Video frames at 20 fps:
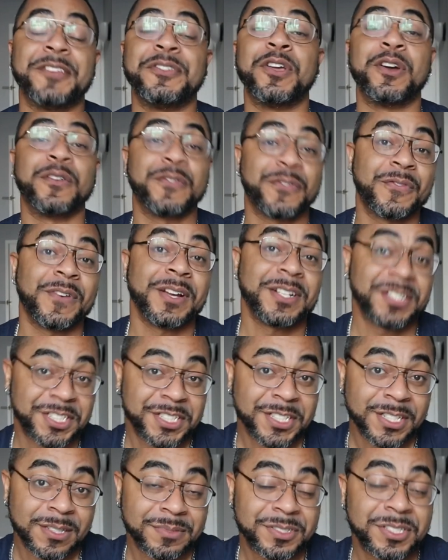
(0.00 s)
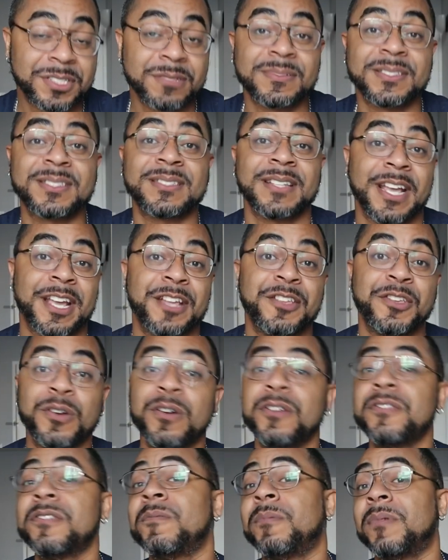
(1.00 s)
in their friendship. She was saying,
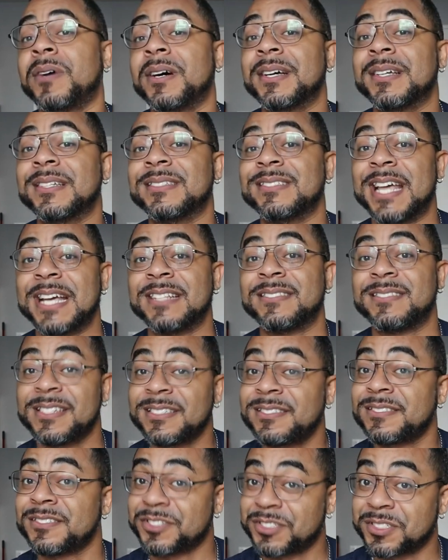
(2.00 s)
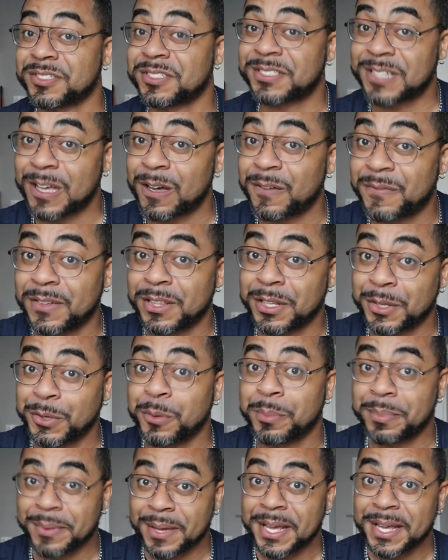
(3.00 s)
you're the one that distanced yourself a
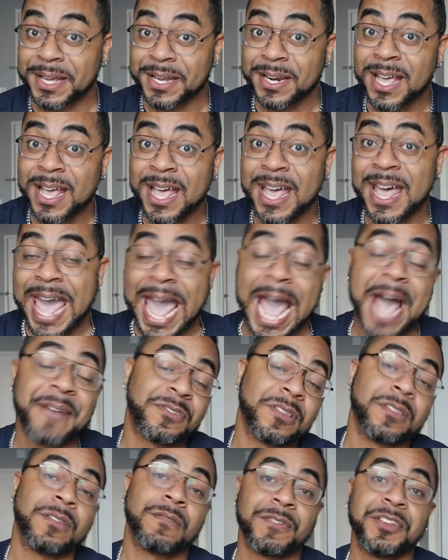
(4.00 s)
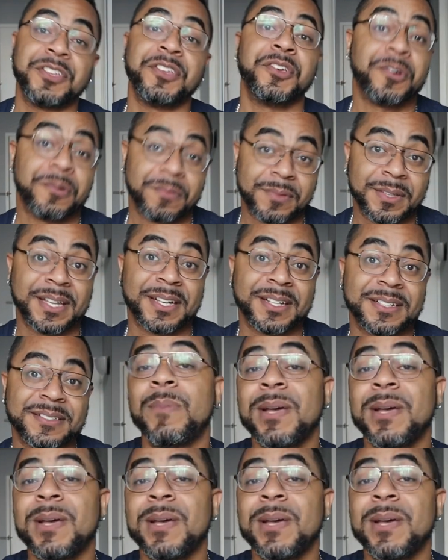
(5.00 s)
little bit after the reunion.